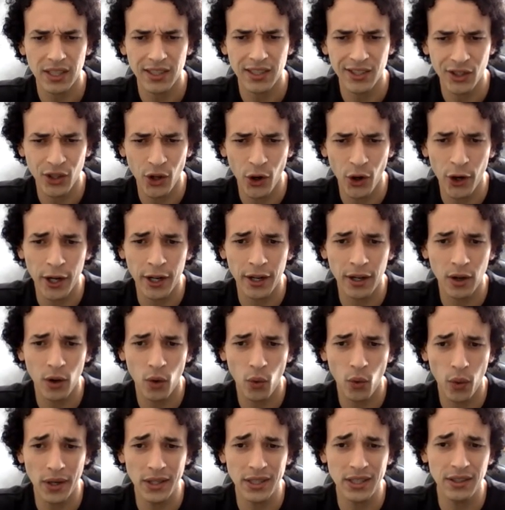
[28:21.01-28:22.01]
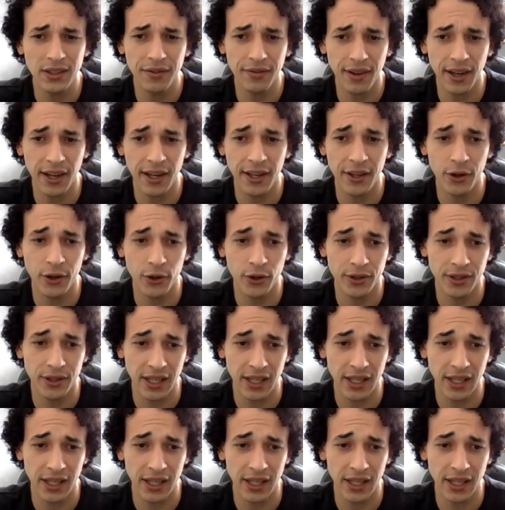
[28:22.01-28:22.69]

Start quantifying your